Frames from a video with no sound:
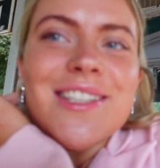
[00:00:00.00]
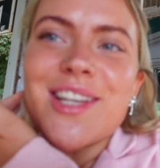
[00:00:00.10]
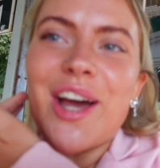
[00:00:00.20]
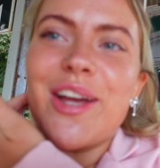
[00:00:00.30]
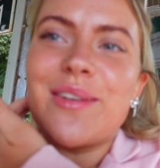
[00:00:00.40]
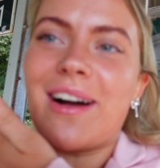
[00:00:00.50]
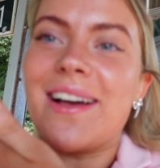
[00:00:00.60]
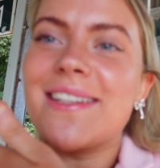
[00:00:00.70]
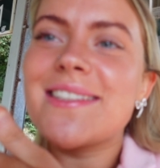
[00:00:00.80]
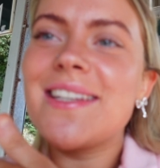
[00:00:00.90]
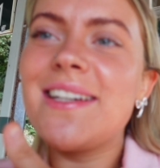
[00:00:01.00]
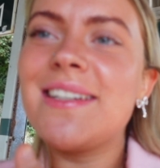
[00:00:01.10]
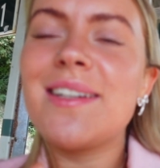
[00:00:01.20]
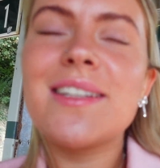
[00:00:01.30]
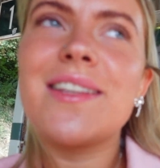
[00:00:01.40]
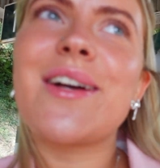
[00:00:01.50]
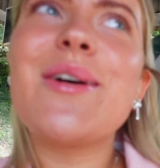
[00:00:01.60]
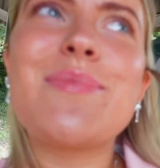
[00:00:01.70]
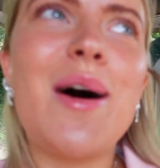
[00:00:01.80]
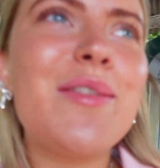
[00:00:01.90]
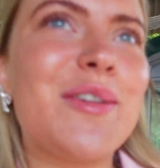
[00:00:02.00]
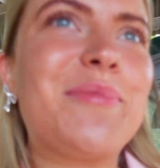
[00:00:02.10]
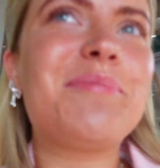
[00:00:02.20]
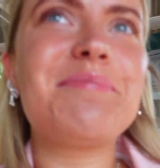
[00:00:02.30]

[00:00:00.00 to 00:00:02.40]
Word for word: So, guys, the girls' bathroom.